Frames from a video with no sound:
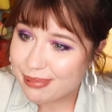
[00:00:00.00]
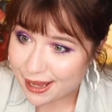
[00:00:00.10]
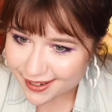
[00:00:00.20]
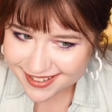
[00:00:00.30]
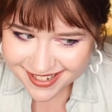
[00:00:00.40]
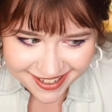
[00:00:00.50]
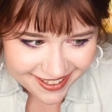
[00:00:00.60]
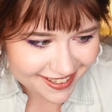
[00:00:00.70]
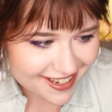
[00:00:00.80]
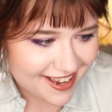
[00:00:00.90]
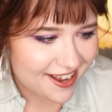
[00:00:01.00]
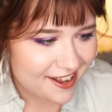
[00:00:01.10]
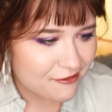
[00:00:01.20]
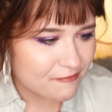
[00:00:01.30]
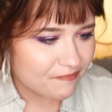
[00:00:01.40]
but
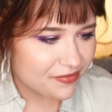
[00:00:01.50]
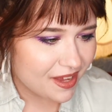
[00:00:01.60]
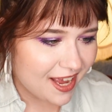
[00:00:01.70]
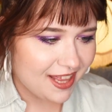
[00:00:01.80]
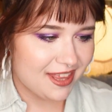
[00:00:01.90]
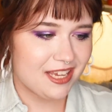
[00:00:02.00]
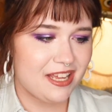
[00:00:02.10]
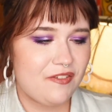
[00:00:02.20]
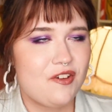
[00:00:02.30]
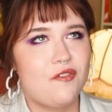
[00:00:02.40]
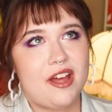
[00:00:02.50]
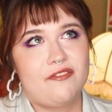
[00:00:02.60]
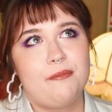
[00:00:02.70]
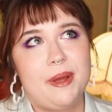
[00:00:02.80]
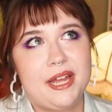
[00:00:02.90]
um, I think if you've
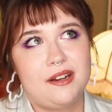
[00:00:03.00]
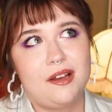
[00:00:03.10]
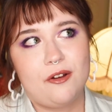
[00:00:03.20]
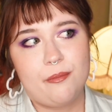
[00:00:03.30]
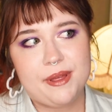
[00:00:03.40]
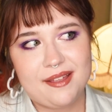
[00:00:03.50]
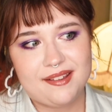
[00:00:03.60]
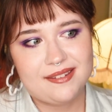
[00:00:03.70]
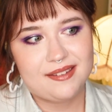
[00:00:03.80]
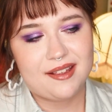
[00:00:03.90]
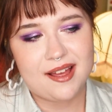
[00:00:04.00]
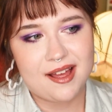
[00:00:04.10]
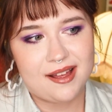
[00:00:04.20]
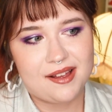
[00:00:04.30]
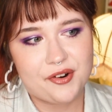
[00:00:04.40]
ever been obese
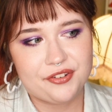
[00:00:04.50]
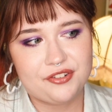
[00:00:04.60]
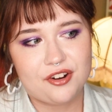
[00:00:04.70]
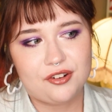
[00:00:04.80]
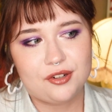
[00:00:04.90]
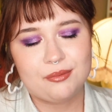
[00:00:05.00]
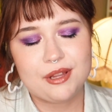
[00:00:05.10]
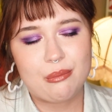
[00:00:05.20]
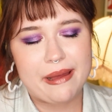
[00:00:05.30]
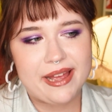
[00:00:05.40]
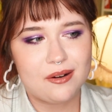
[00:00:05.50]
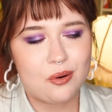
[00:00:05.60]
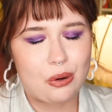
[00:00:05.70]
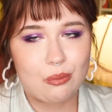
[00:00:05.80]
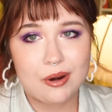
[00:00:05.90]
uh, or struggled with weight
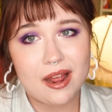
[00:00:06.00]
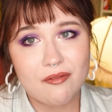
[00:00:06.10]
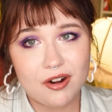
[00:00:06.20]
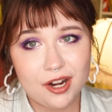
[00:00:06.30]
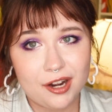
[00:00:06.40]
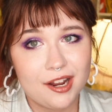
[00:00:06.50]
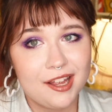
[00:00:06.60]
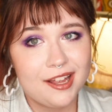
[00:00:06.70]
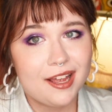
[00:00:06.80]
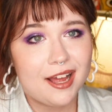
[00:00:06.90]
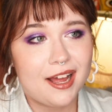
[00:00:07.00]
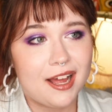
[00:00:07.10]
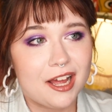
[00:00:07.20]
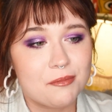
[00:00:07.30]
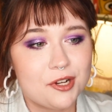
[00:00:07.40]
or whatever,
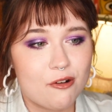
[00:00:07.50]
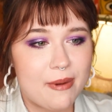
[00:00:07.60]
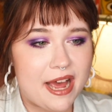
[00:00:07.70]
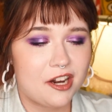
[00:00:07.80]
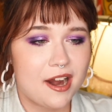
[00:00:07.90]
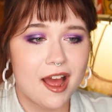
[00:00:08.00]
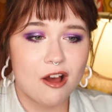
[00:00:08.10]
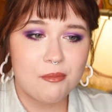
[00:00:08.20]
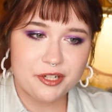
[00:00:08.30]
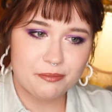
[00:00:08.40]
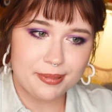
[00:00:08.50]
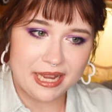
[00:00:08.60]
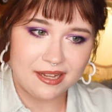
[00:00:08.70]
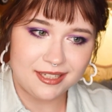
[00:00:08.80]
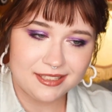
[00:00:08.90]
um, no matter how much
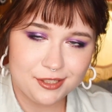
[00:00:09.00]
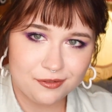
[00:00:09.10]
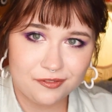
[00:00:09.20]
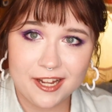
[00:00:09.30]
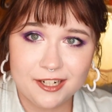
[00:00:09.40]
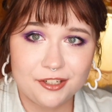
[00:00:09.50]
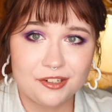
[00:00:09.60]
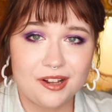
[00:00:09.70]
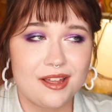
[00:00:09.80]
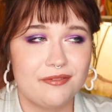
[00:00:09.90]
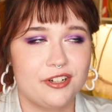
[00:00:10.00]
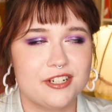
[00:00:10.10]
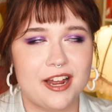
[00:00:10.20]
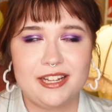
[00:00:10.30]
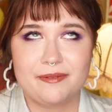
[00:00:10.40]
balance you find in your life,
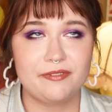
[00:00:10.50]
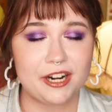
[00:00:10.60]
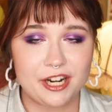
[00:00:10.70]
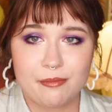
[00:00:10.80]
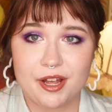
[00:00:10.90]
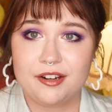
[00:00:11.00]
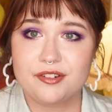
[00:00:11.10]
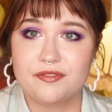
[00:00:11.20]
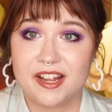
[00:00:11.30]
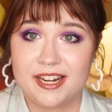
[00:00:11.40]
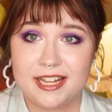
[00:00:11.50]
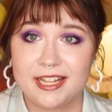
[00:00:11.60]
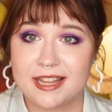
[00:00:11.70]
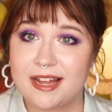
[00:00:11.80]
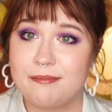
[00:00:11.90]
which I am very much
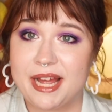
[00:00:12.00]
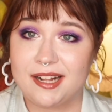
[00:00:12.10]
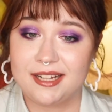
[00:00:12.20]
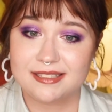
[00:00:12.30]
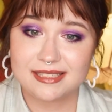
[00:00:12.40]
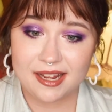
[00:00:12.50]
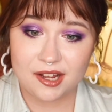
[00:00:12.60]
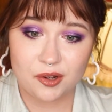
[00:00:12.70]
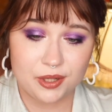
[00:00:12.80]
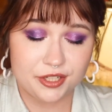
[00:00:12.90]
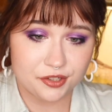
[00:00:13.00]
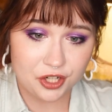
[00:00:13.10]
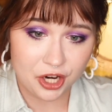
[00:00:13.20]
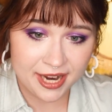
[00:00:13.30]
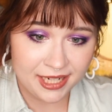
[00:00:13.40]
finding that balance now, which is
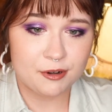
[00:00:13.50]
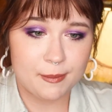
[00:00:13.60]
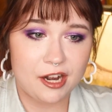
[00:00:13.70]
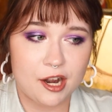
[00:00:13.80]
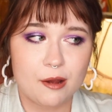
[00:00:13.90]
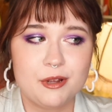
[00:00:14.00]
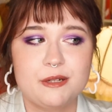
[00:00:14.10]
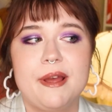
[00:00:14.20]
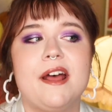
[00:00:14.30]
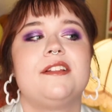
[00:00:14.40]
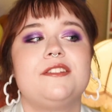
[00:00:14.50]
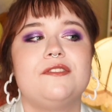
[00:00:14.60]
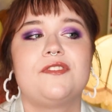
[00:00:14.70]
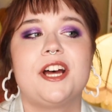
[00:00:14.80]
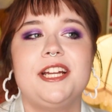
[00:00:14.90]
great, no matter how much balance
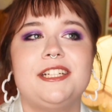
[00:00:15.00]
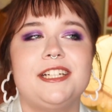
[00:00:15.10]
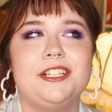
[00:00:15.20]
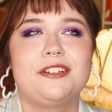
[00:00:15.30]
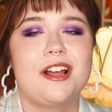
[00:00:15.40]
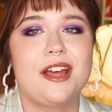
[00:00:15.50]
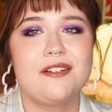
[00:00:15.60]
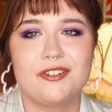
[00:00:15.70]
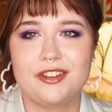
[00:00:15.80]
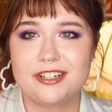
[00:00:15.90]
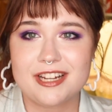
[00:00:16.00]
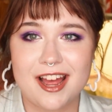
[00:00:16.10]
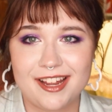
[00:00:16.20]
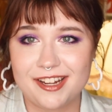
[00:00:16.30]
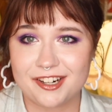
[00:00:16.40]
you find in your life with your
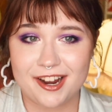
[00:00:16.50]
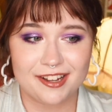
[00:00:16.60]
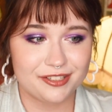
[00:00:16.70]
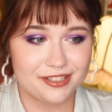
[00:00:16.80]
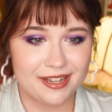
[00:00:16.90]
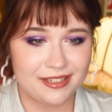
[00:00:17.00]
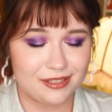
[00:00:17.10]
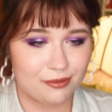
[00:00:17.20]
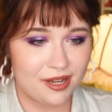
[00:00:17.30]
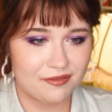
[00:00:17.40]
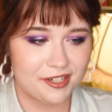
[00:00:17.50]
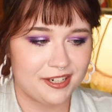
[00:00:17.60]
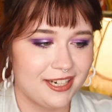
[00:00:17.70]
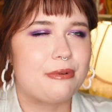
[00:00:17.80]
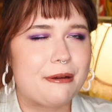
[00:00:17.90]
diet and your exercise and
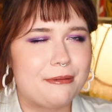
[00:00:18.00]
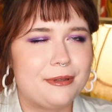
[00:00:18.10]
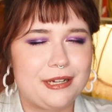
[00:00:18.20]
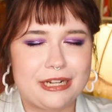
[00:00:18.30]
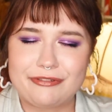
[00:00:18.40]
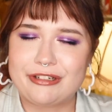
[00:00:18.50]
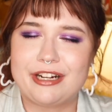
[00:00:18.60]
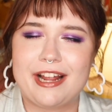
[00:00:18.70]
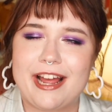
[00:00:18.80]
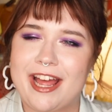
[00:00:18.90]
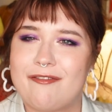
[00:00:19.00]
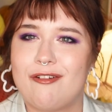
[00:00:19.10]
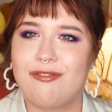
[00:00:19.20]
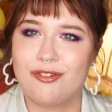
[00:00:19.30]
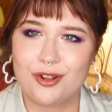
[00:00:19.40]
whatever, you're probably never gonna have
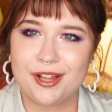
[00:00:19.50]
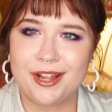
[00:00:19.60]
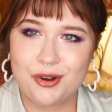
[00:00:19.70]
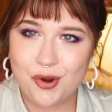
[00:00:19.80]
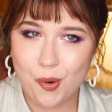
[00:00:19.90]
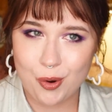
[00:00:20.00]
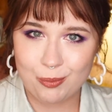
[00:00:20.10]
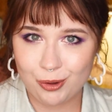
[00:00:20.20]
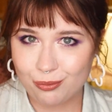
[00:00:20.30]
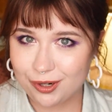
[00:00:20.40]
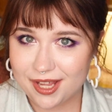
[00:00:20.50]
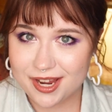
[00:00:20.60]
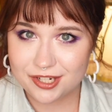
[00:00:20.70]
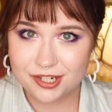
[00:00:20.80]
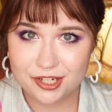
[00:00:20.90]
a fully normal
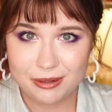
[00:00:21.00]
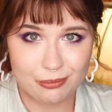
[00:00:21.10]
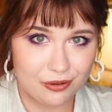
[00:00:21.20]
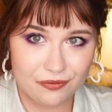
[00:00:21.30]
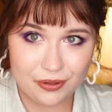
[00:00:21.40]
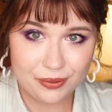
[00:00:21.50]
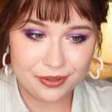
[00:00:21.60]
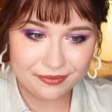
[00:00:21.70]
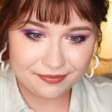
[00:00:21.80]
relationship with food.